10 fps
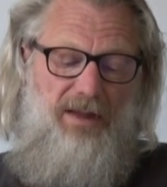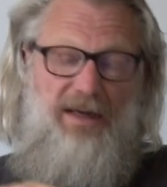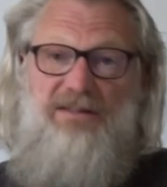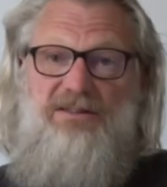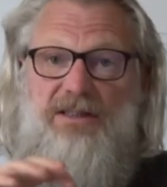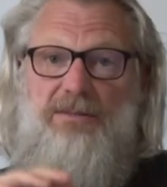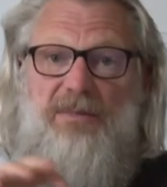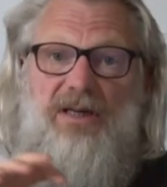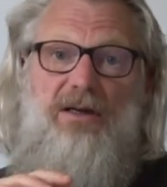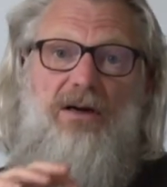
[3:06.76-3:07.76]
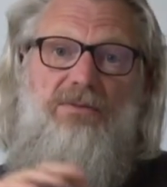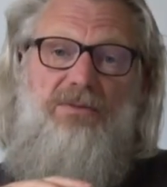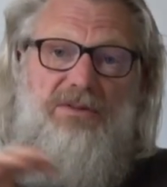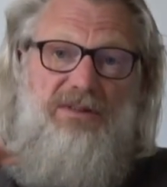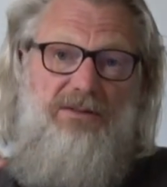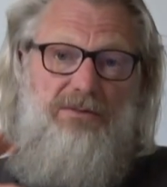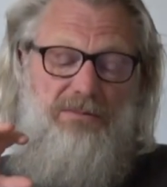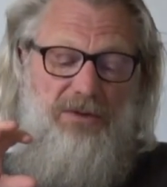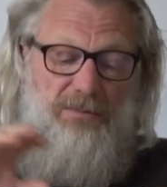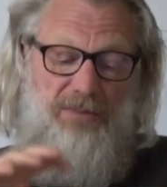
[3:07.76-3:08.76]
I shared my
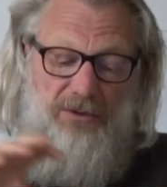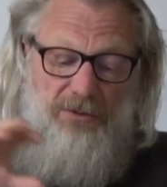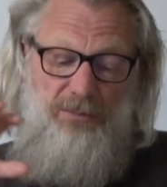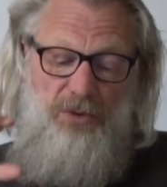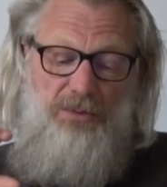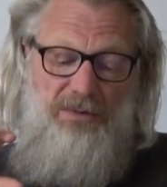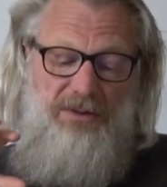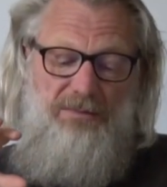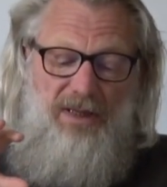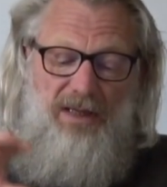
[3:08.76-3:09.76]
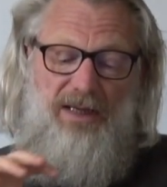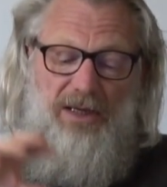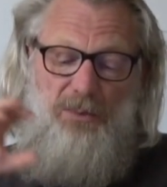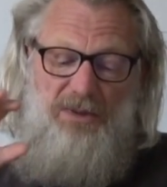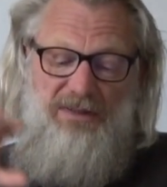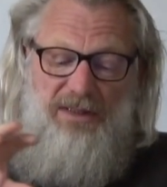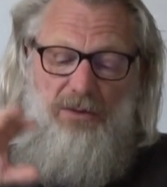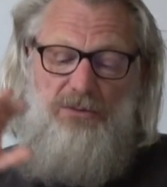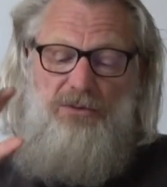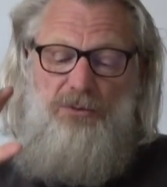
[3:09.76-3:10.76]
enthusiasm about the book with him and went
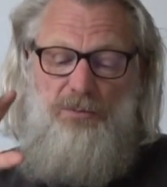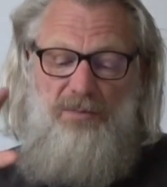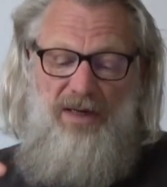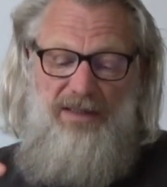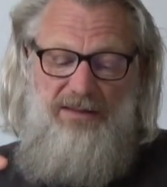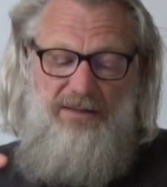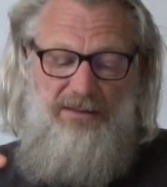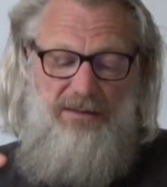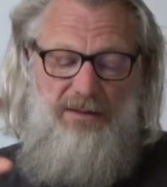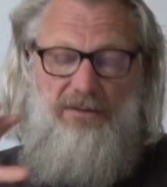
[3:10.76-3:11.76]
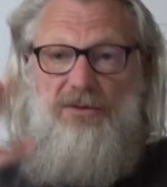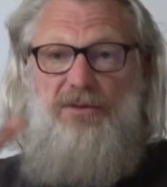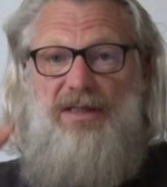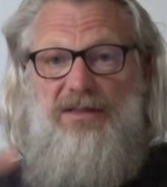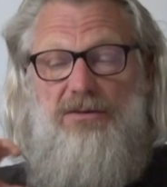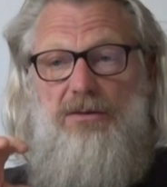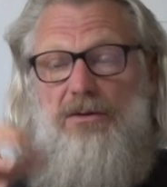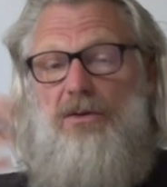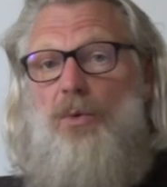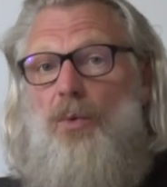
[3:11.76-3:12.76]
out to buy it the next
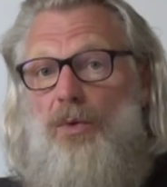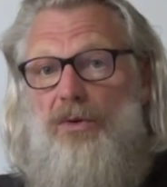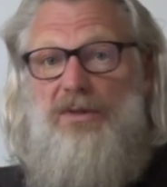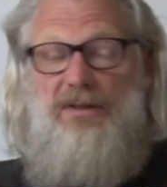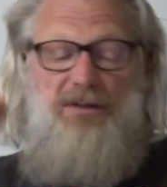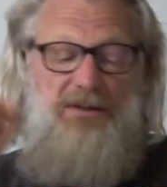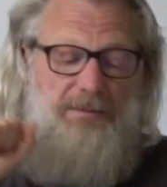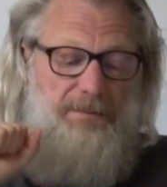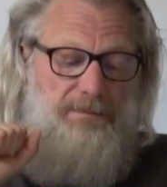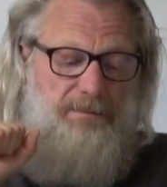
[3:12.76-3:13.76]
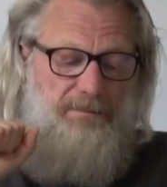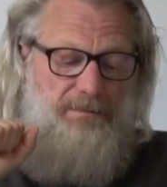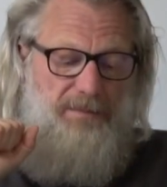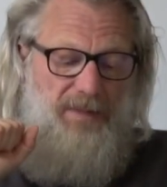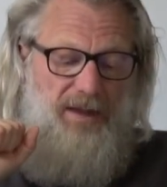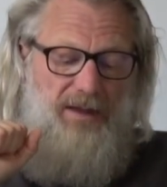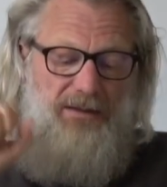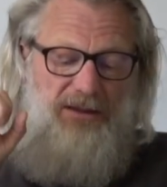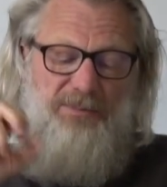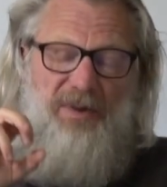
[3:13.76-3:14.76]
working day.
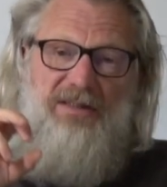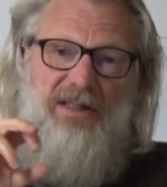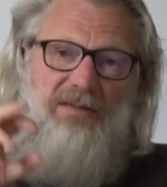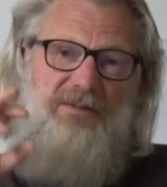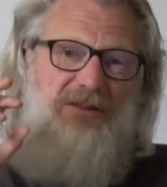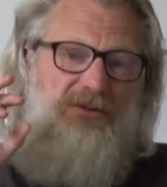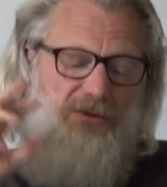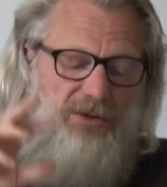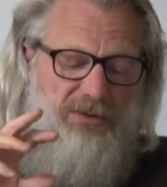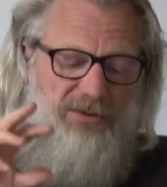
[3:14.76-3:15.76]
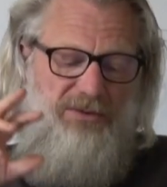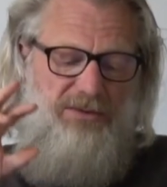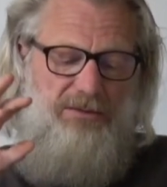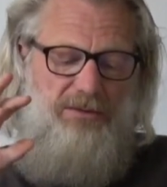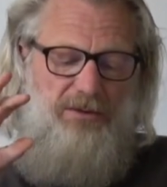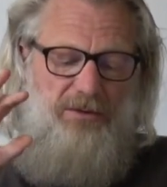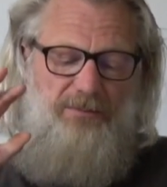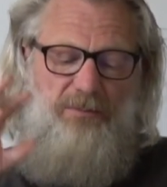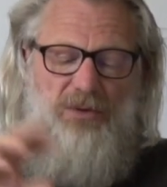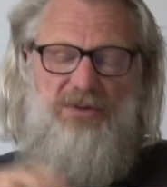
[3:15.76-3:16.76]
Despite having tons
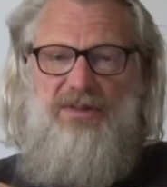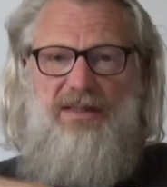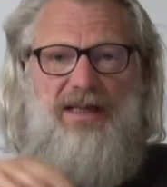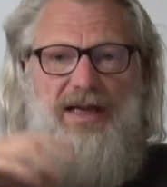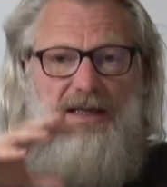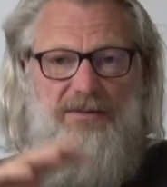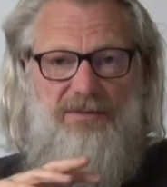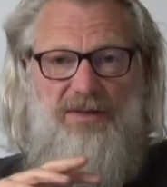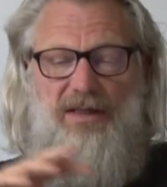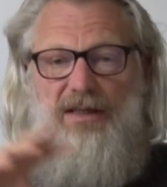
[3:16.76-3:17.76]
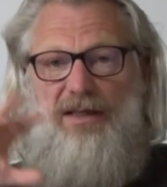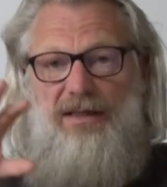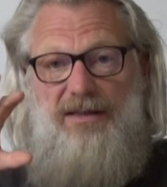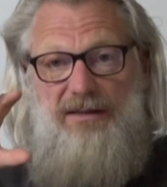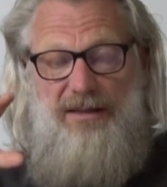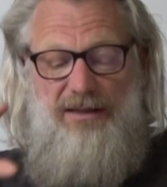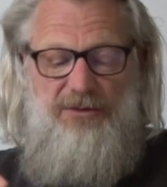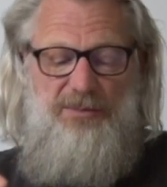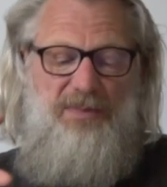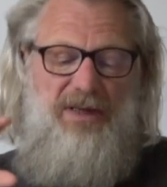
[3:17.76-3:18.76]
of books I have and that I
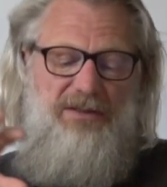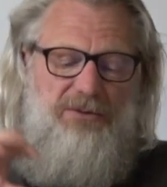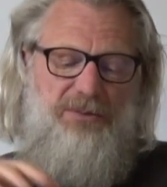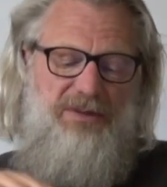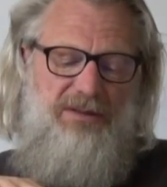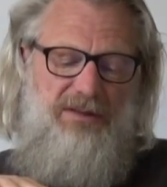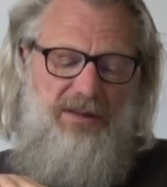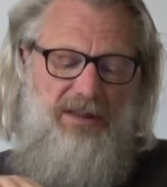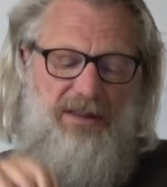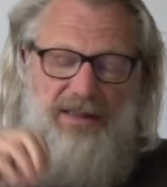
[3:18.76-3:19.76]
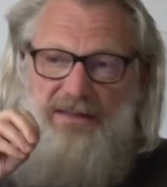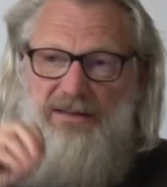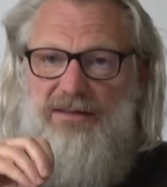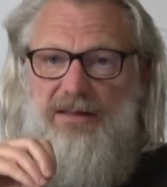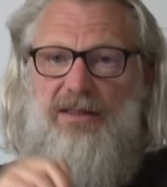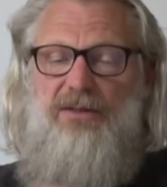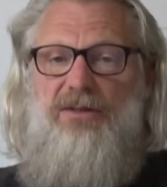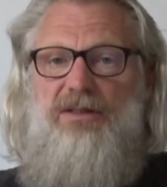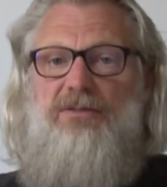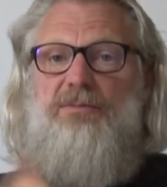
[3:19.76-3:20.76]
aspire reading, I decided to
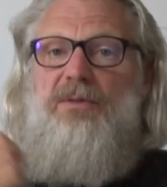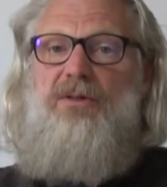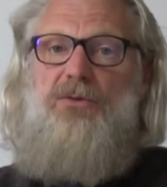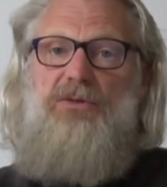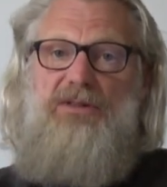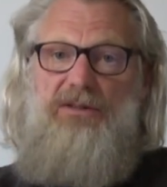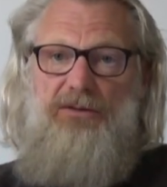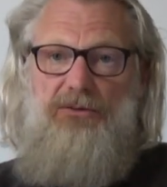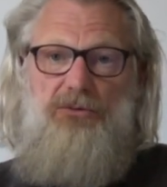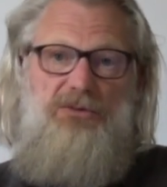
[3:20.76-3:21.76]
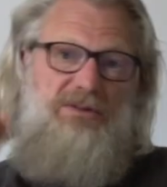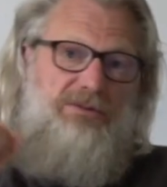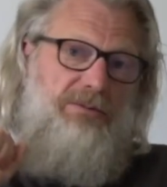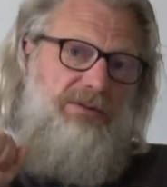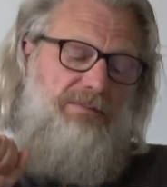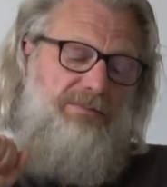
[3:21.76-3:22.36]
give priority to this one.